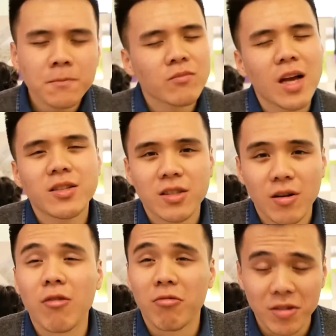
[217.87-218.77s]
That's a
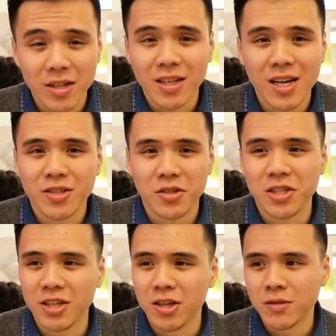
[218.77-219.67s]
really nice
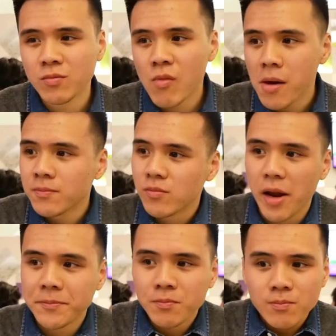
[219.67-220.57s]
tocino. Like,
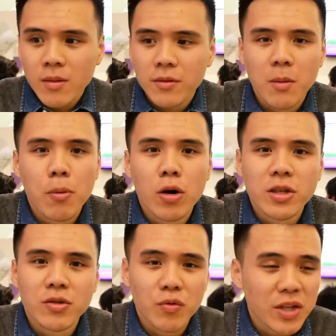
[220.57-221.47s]
the pork is
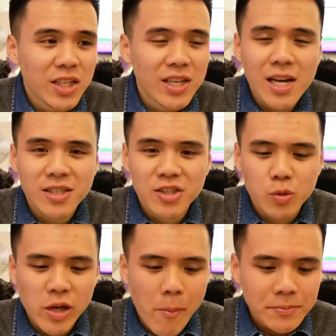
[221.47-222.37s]
really nice and
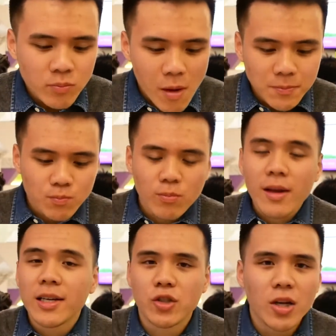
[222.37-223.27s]
sweet.
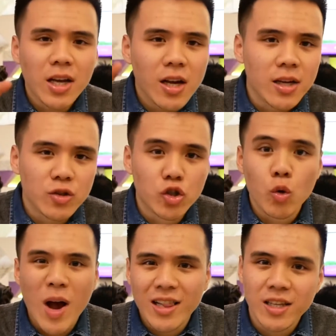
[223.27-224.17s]
It's got like a
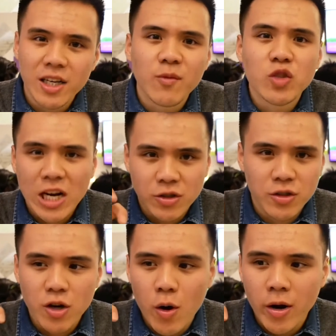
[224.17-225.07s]
duality of textures
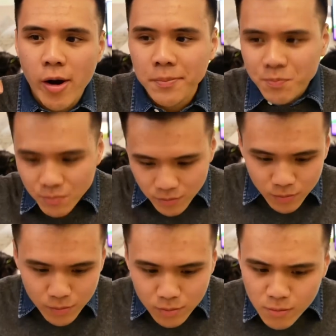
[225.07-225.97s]
going on.
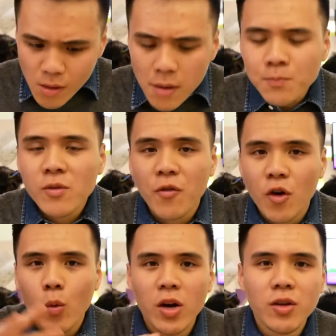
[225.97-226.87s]
For
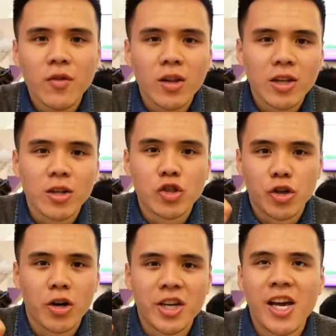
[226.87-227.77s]
one, you've got like the
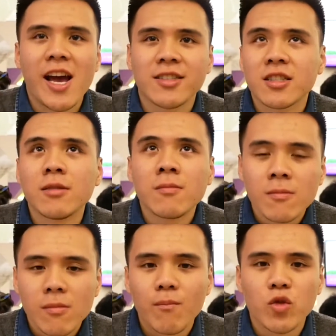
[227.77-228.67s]
jerky-esque
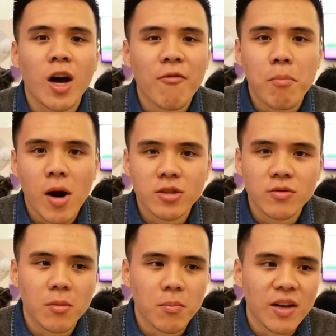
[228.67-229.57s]
tough parts of
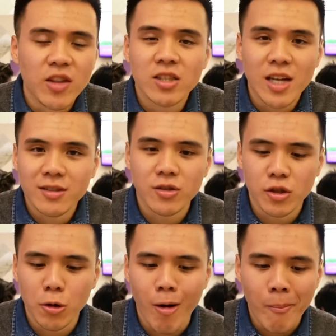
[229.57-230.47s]
the beef that's nice to chew on.